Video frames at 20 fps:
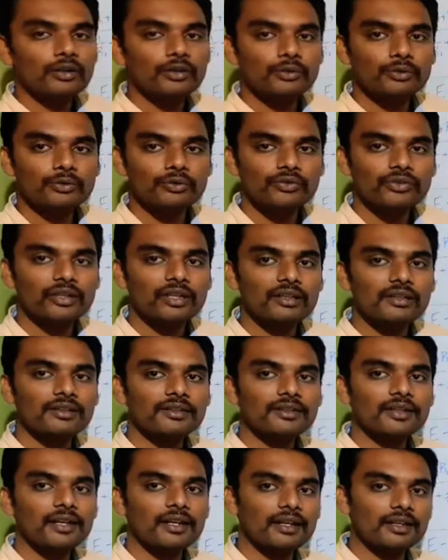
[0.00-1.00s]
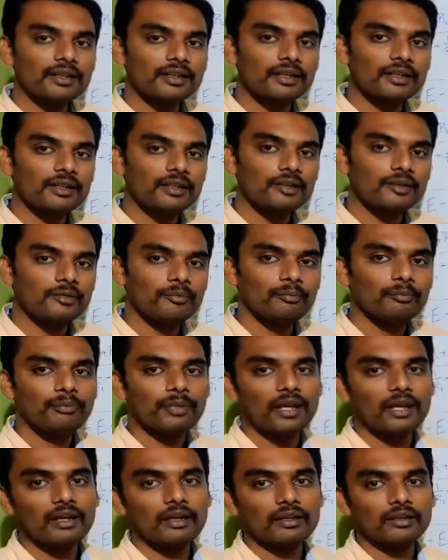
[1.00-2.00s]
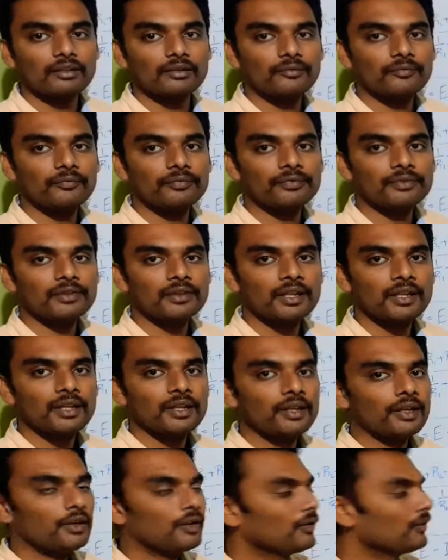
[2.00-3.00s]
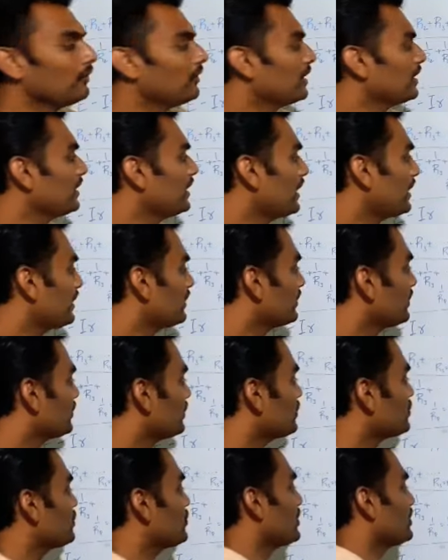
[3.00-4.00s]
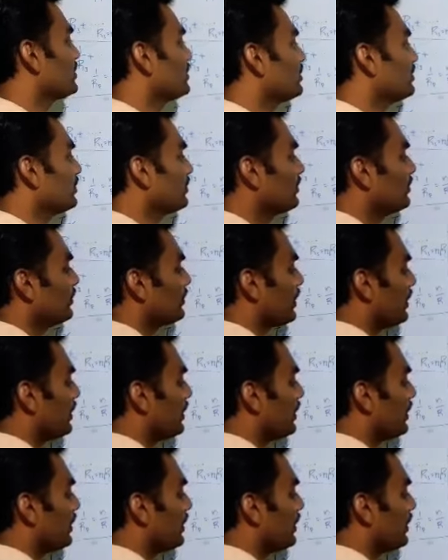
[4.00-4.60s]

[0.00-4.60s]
two cells connected in parallel. When that is the situation, you